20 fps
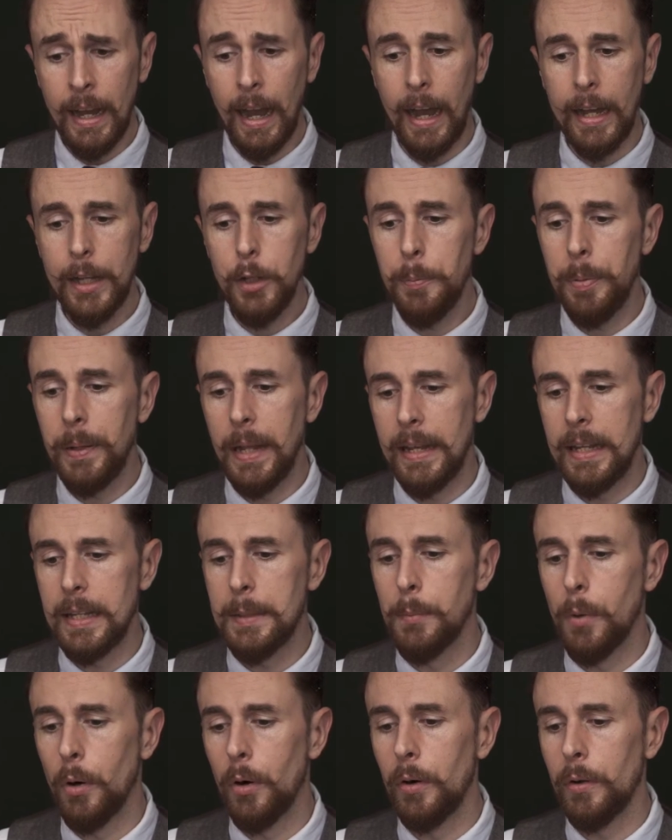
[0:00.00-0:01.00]
Are you planning
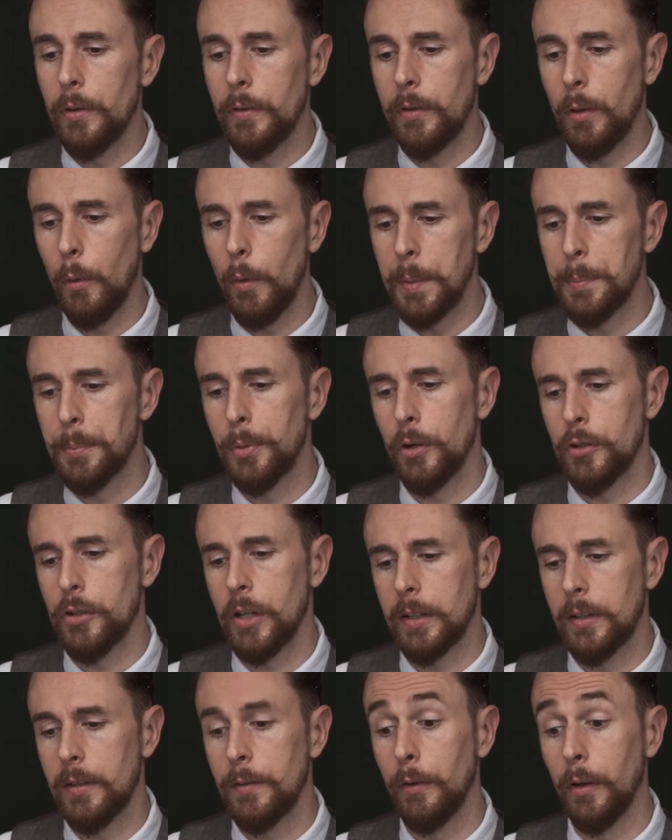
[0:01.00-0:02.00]
more sewing
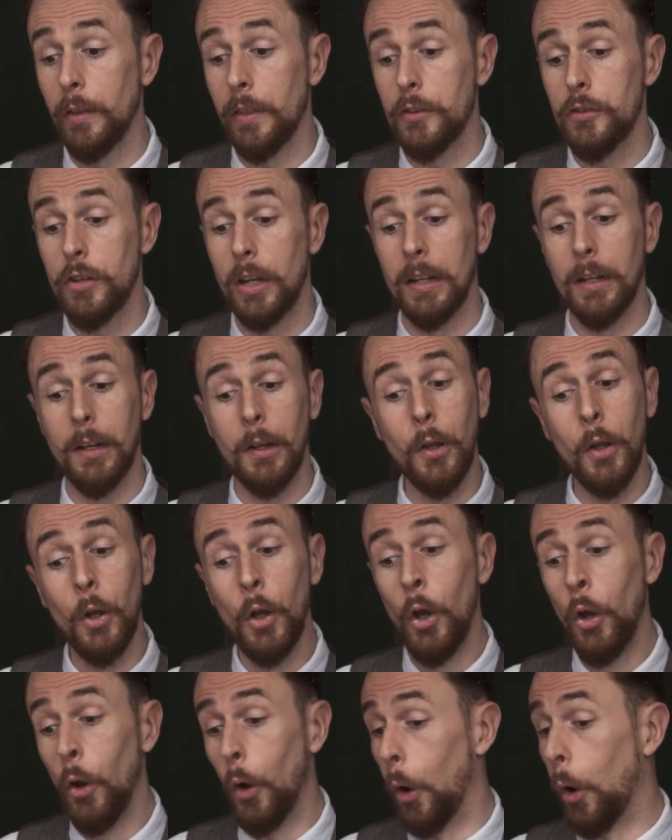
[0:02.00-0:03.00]
projects for the channel?
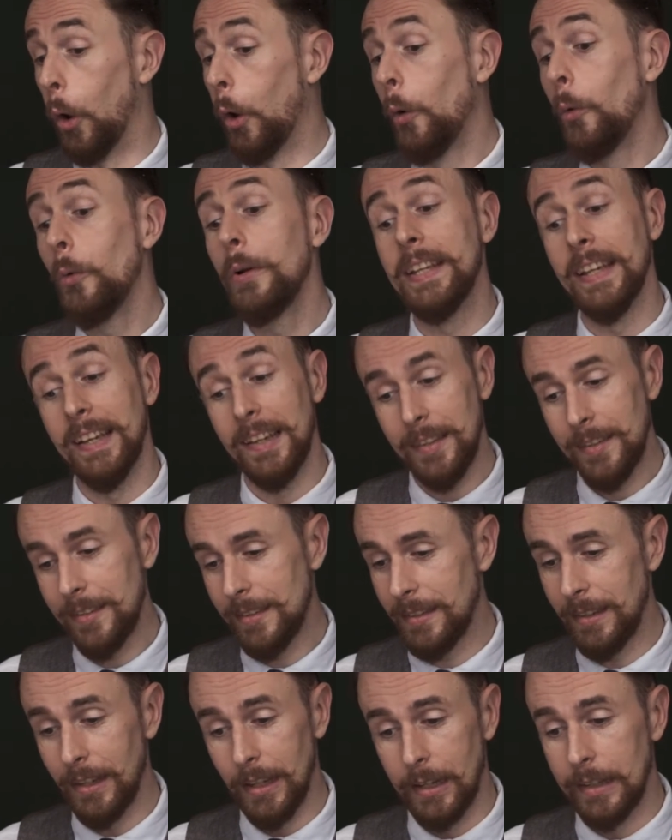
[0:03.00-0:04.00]
Oh
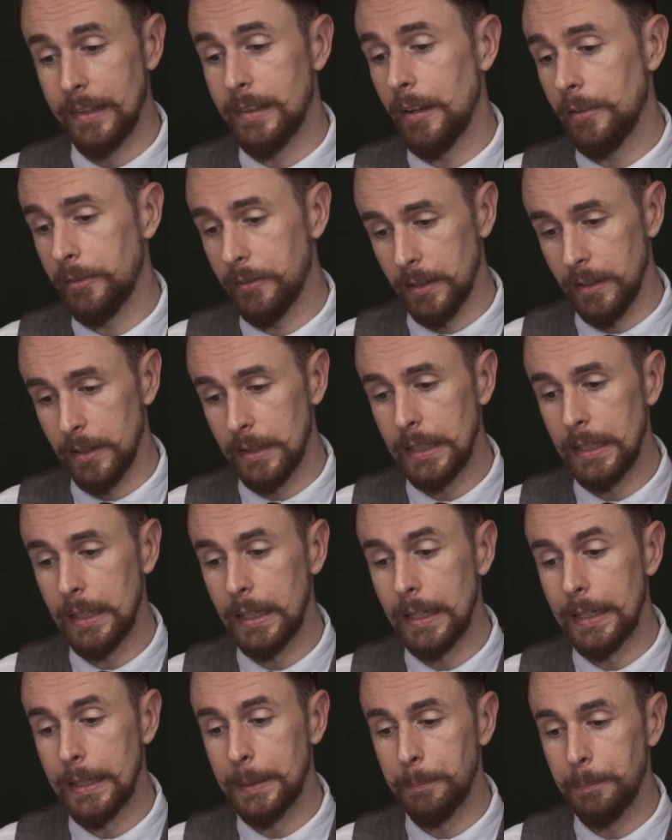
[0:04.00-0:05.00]
yes, definitely.
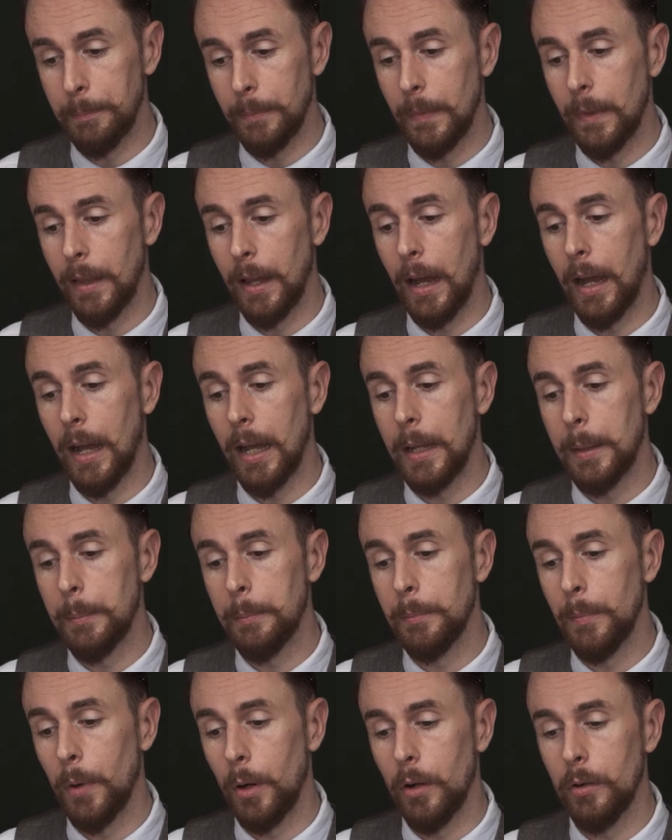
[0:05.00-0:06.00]

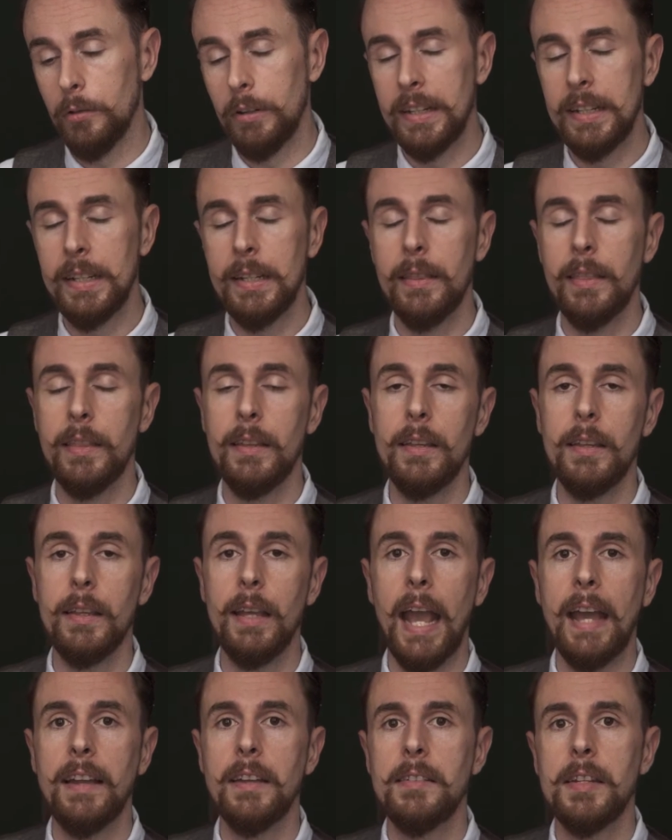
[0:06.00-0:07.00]
I'm already in
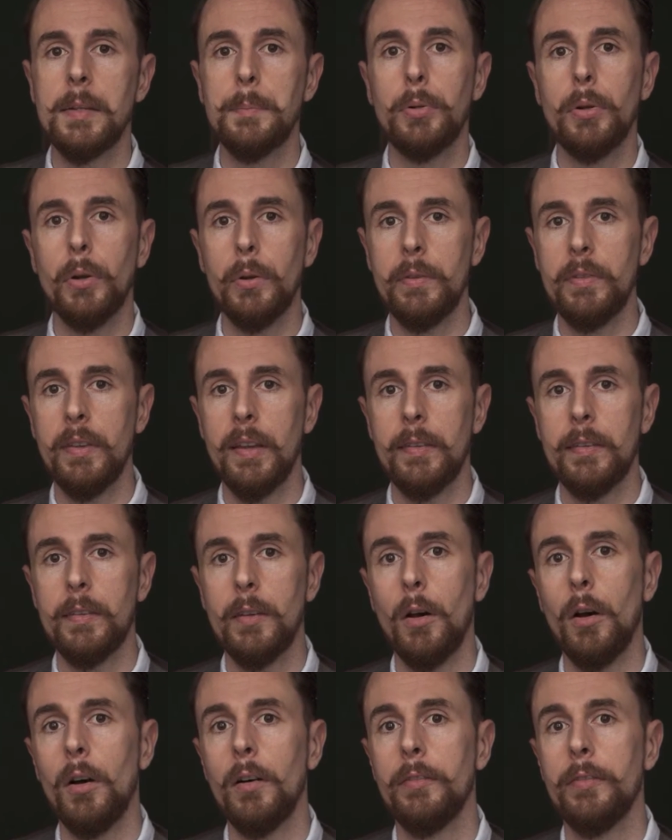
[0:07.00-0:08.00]
the editing process
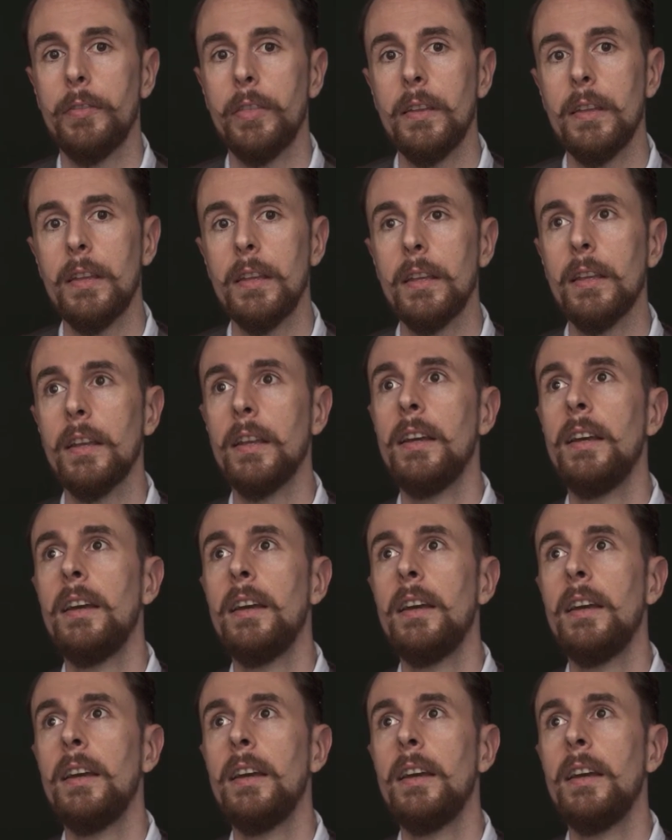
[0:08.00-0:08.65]
of the